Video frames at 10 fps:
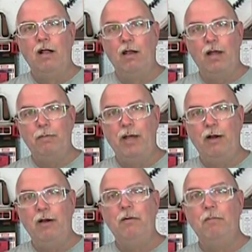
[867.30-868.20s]
A lot
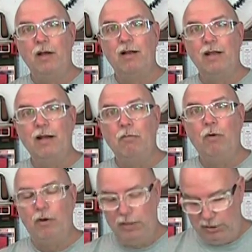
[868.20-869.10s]
better, but a little
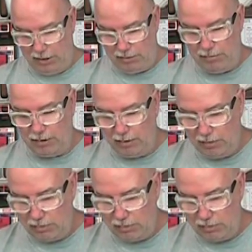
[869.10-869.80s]
more adjustment.